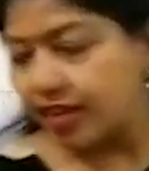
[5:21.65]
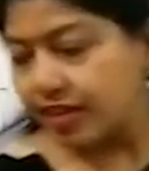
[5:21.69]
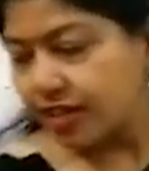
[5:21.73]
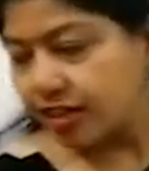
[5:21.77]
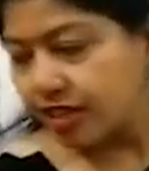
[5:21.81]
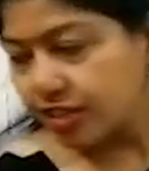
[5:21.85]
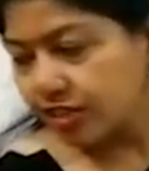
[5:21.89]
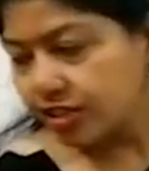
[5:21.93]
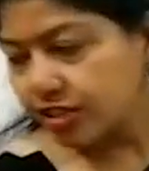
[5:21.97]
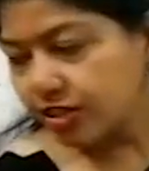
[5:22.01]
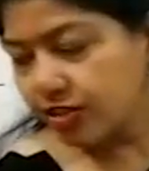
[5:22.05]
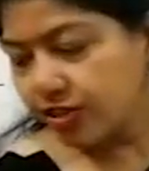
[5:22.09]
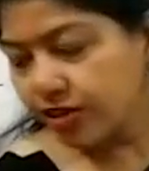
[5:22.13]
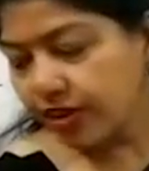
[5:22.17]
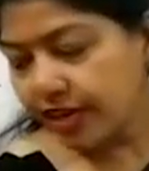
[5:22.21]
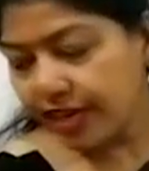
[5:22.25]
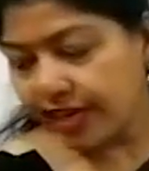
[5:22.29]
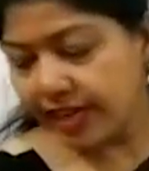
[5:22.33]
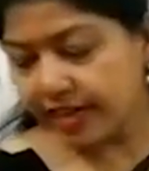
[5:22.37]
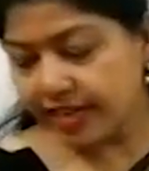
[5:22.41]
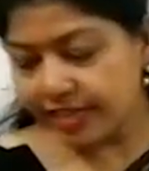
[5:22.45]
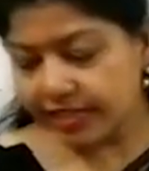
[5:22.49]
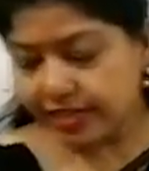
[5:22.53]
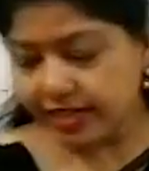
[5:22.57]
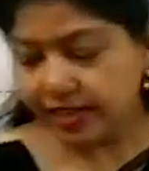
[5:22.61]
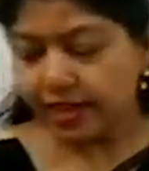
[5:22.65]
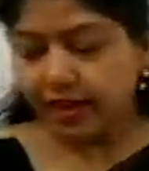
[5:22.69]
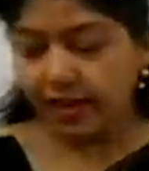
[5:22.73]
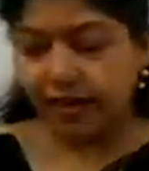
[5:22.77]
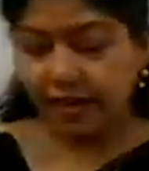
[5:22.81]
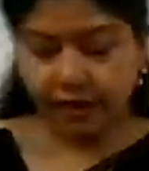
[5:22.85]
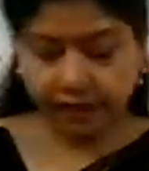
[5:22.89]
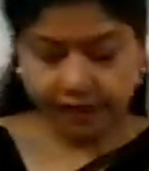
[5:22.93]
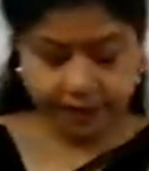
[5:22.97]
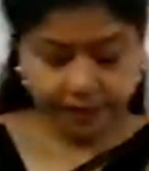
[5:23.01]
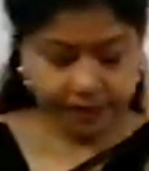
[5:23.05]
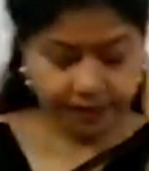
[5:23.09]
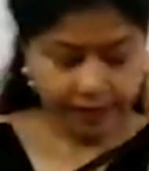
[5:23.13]
So here is a
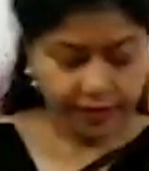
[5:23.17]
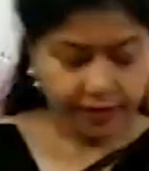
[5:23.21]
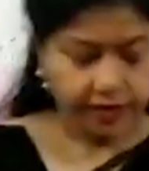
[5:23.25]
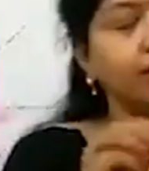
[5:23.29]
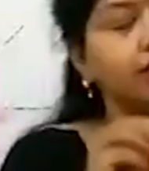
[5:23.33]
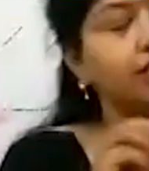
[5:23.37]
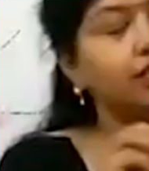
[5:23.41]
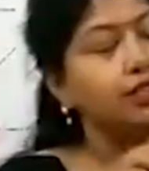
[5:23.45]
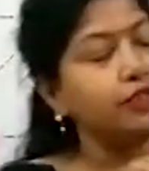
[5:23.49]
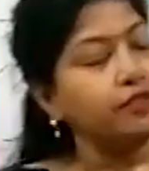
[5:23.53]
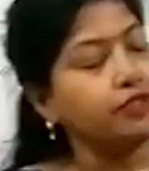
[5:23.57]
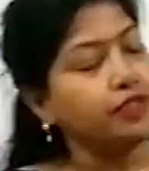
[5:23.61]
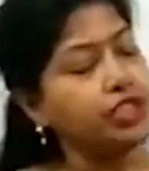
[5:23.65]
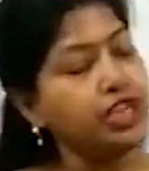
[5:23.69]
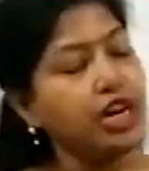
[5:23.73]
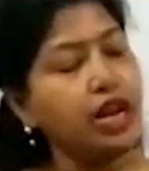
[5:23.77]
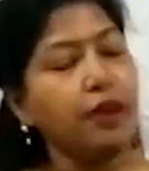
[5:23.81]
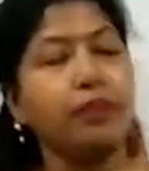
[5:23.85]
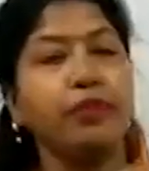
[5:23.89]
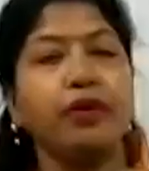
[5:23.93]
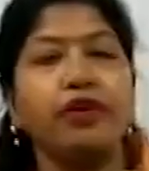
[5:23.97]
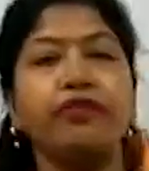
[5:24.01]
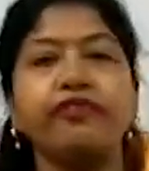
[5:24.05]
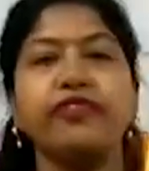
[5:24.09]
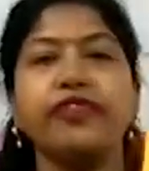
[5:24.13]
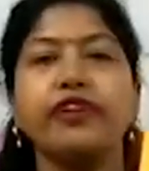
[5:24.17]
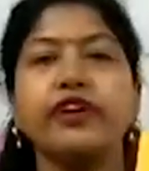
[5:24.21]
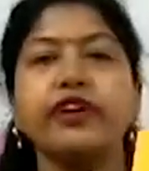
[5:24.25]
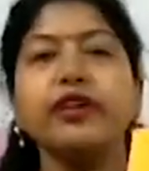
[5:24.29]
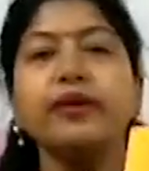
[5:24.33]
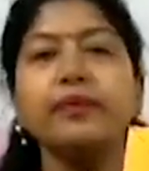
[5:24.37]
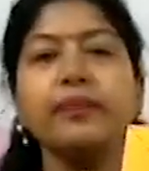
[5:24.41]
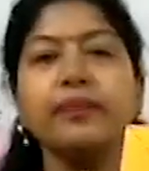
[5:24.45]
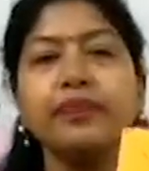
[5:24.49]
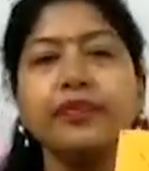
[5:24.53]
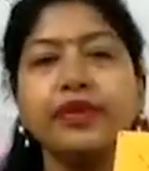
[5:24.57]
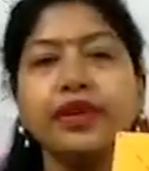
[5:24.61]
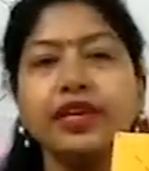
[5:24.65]
shape of
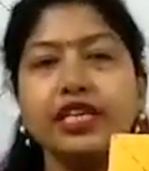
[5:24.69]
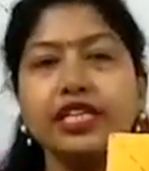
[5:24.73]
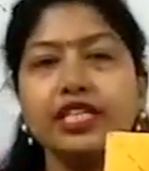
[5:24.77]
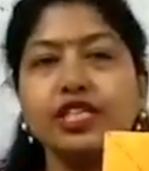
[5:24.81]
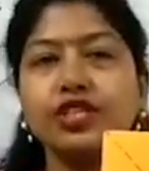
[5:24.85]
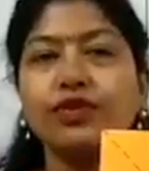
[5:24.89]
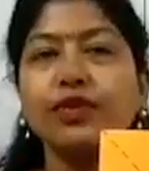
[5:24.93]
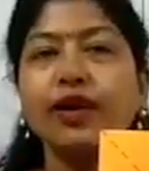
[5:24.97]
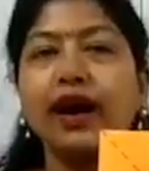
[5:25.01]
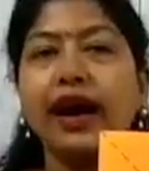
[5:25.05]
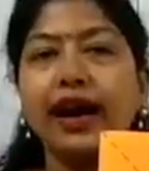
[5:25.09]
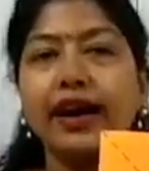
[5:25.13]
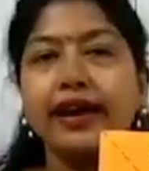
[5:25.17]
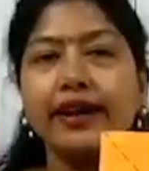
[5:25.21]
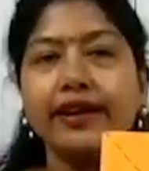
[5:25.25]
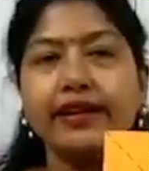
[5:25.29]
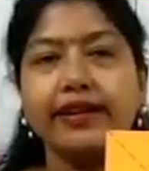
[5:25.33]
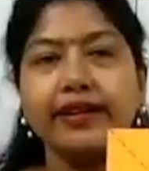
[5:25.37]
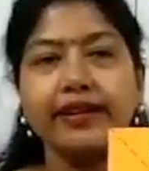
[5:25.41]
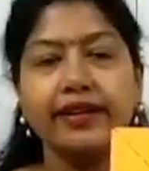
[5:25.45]
a square.